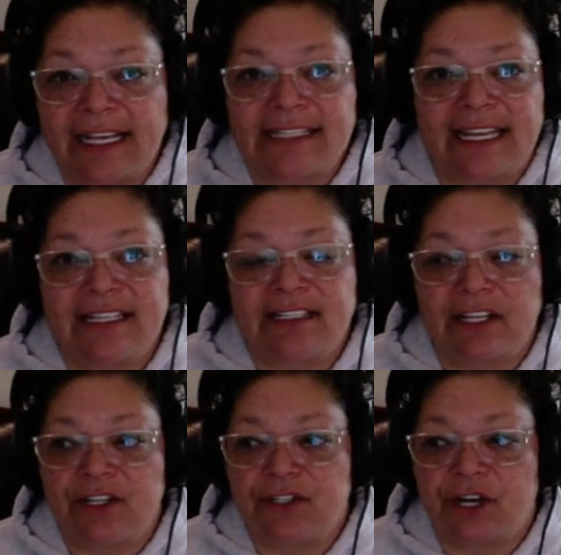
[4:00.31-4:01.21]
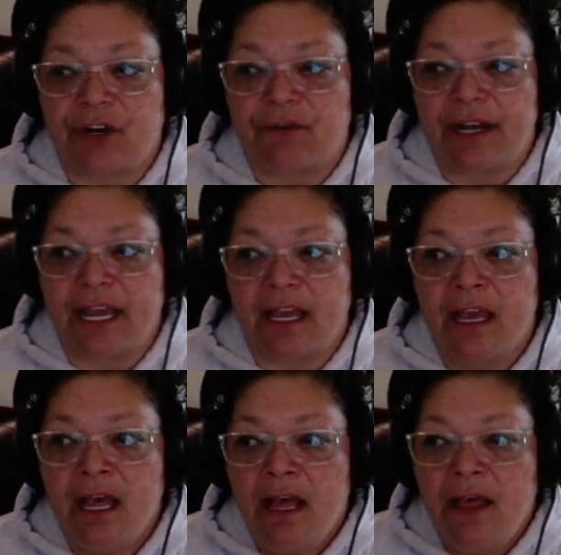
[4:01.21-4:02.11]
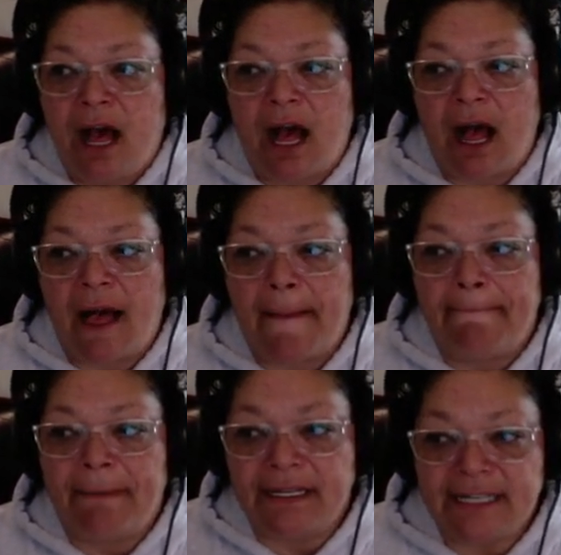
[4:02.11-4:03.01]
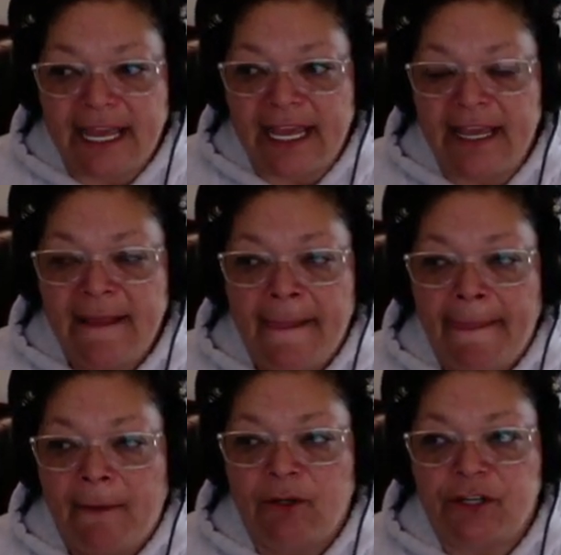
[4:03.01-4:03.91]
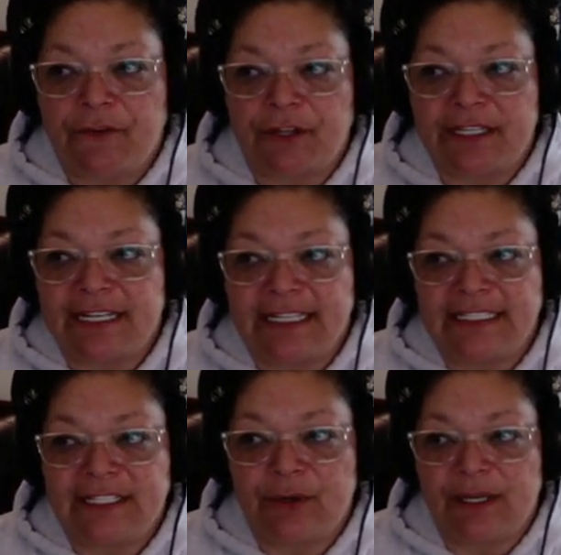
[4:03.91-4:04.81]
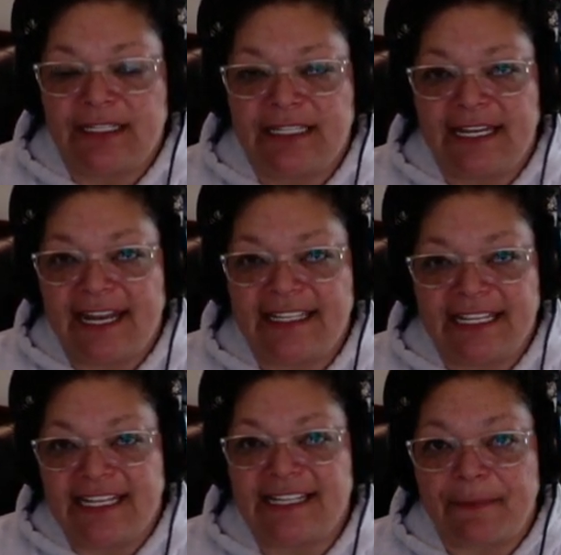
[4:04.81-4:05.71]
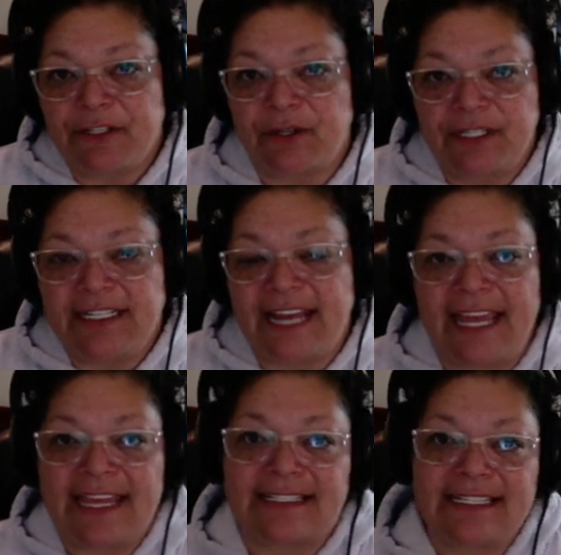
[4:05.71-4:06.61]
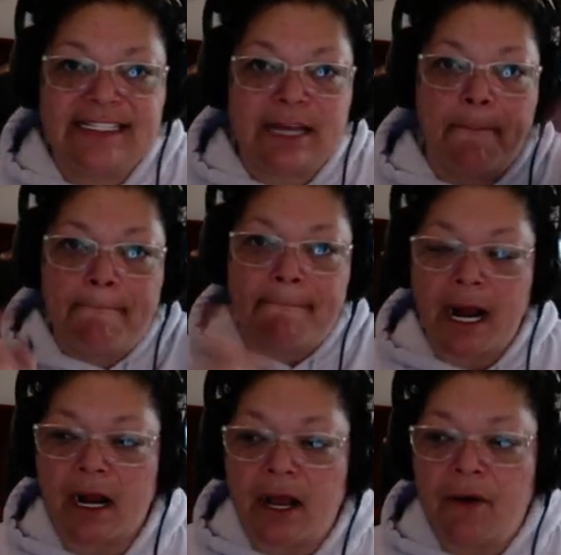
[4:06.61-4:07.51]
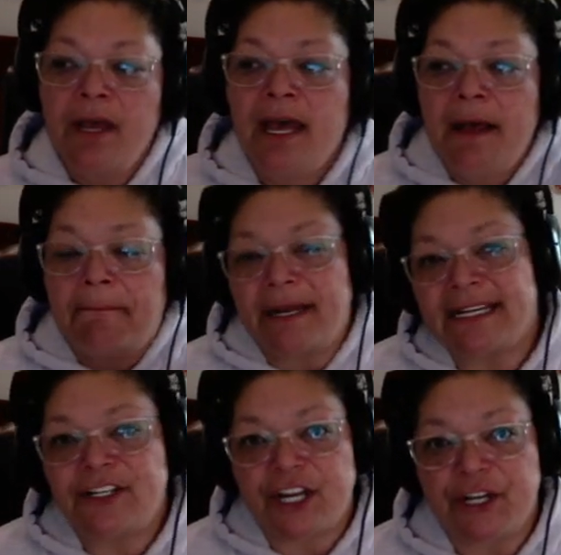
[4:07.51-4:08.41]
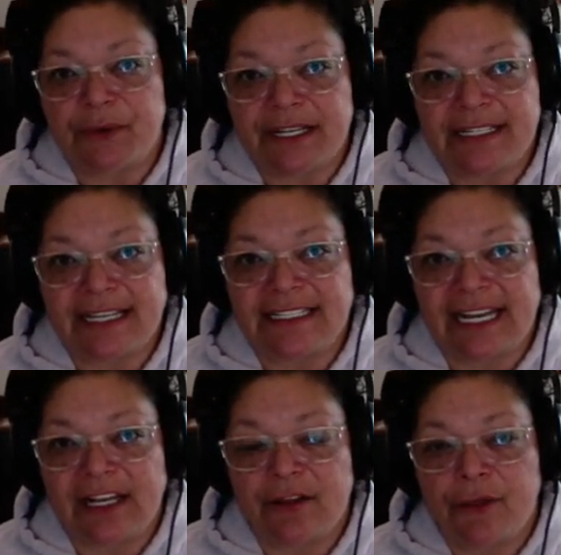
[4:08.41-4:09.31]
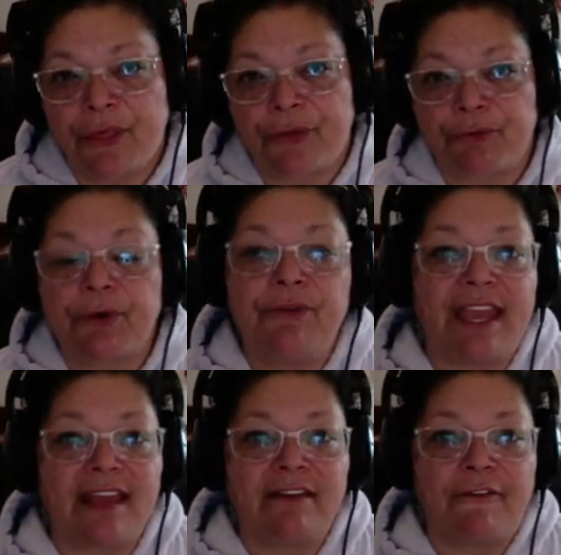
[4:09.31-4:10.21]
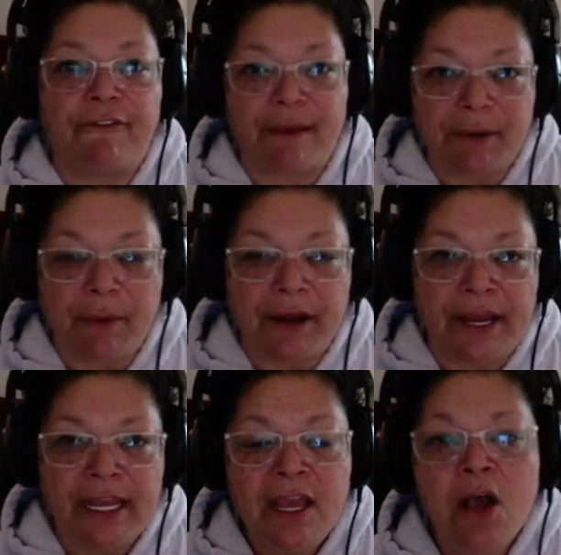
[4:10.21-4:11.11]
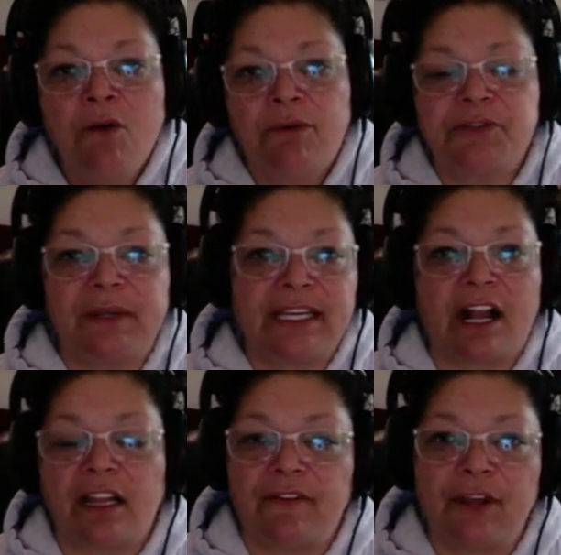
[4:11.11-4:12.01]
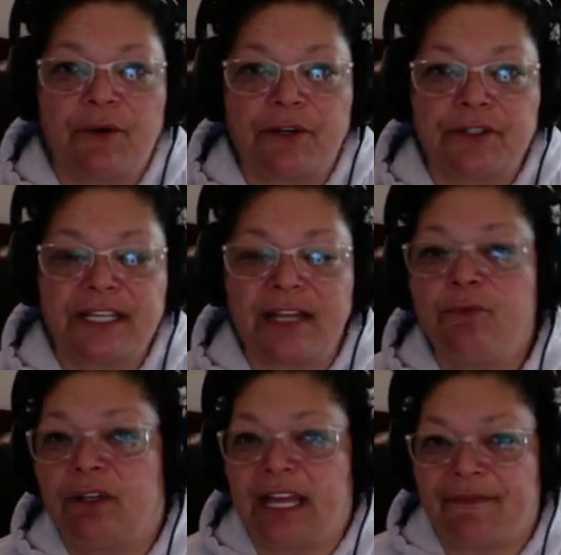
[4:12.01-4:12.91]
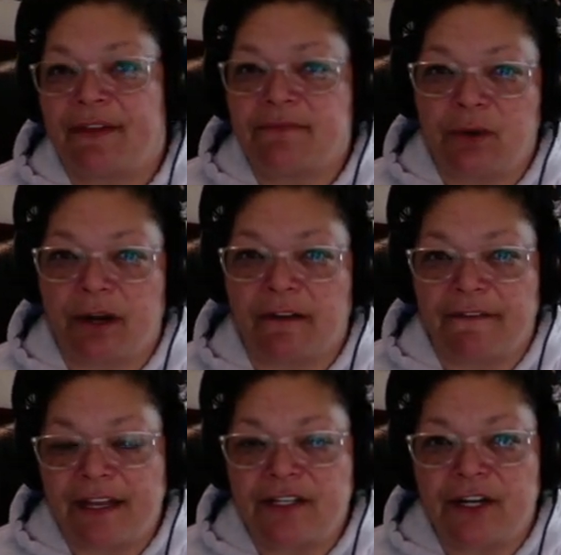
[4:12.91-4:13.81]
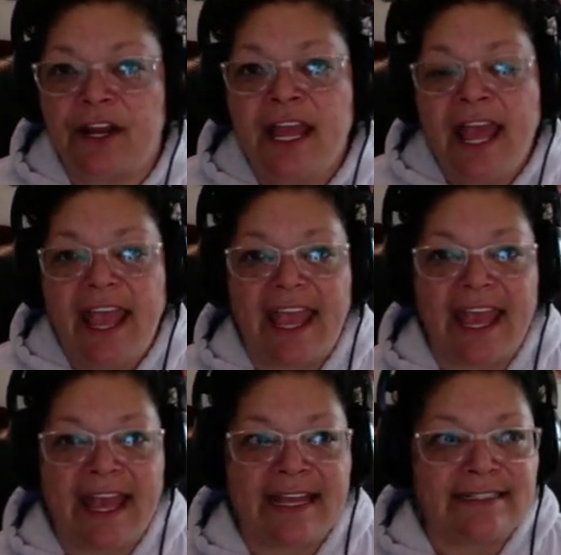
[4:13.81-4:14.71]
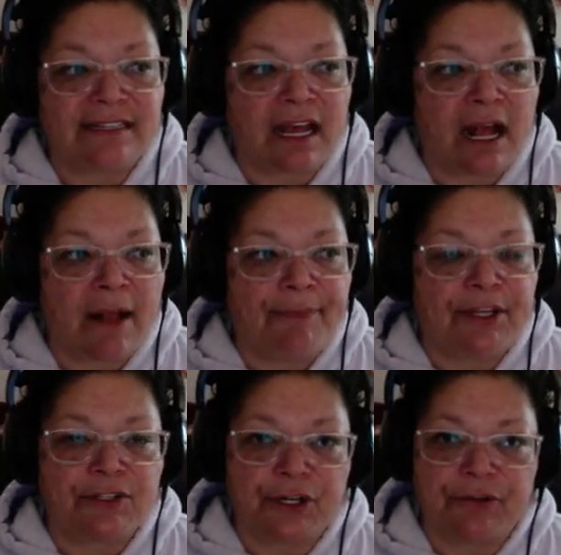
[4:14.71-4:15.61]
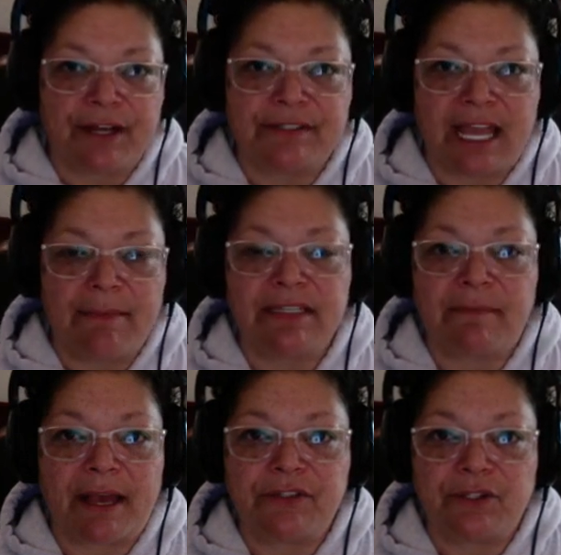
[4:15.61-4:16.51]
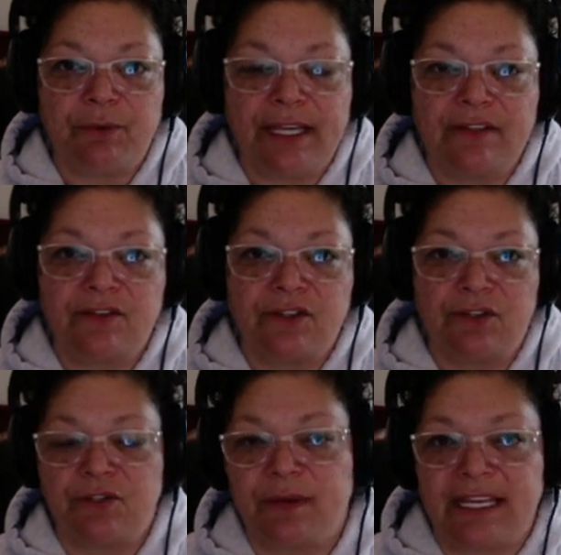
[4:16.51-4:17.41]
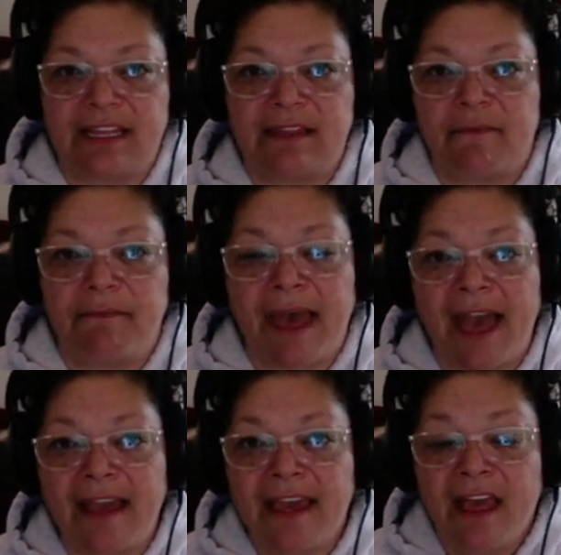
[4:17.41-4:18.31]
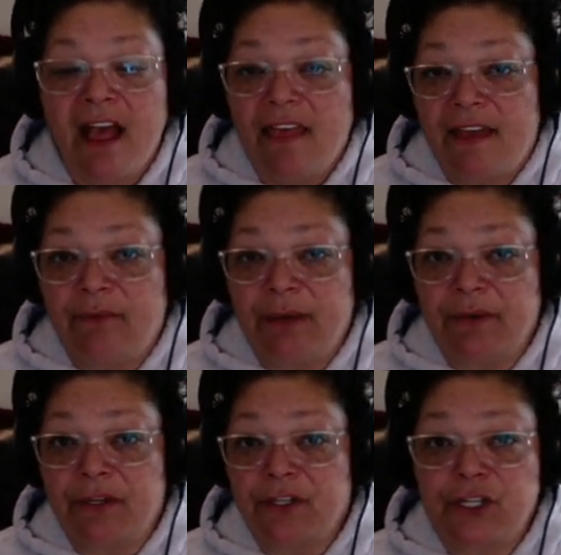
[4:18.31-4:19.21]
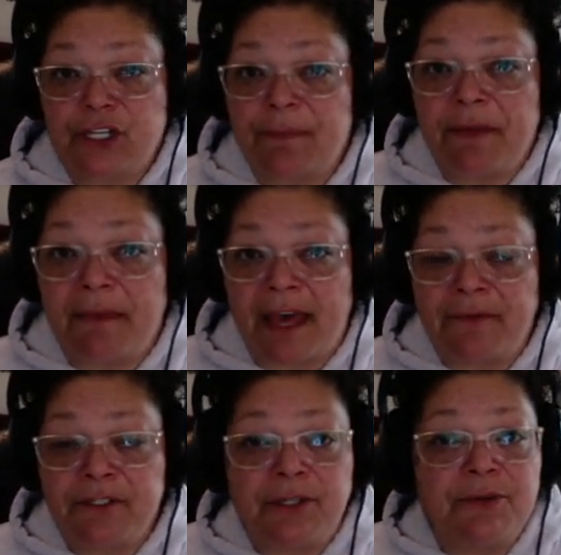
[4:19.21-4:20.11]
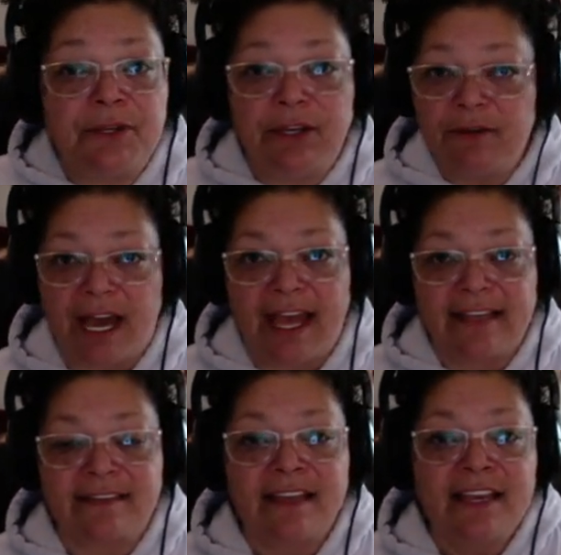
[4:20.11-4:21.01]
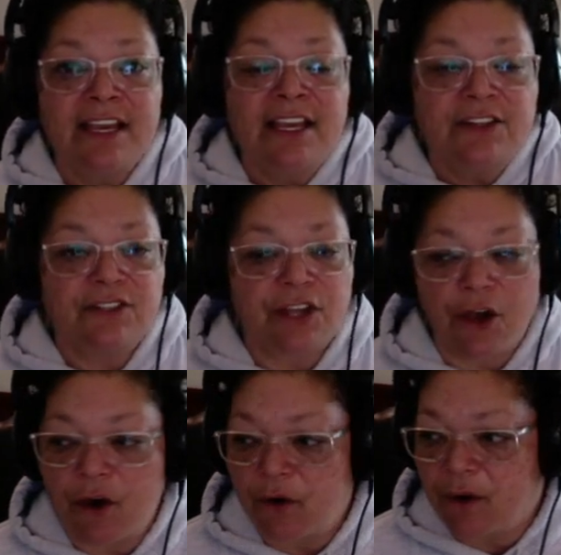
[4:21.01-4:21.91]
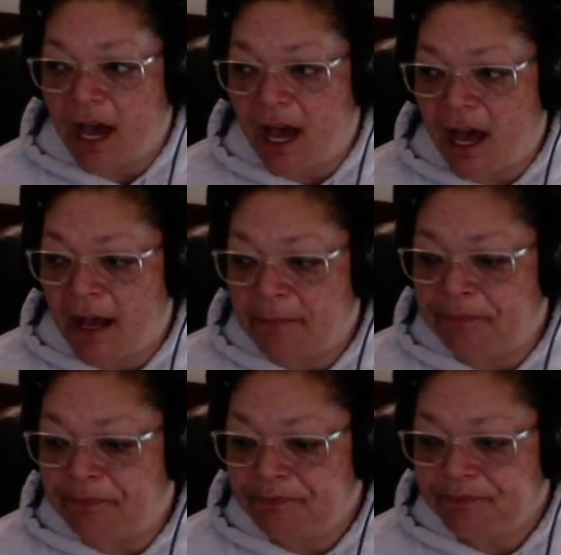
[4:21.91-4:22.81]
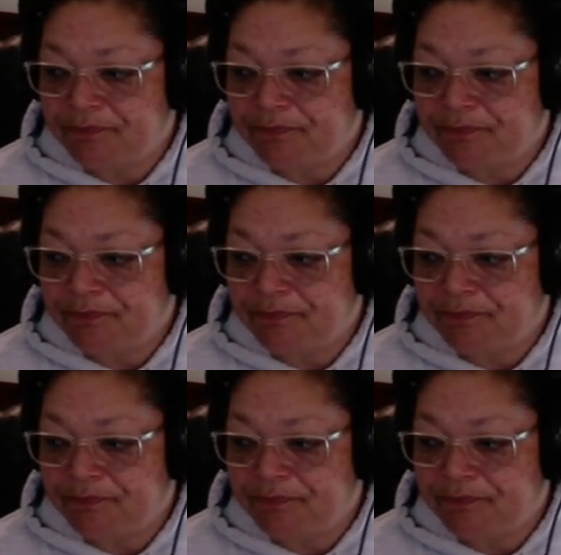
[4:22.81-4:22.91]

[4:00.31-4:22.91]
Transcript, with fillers: I said, it's going to start running uh, Monday which if you're listening to it to, to this episode today, that's tomorrow, Monday, January 16th through the end of February. Once we get all of the orders in, we'll get them to our vendor and um, their turnaround time is about two weeks. As soon as we get them back, then we will ship them out to you guys. So, um,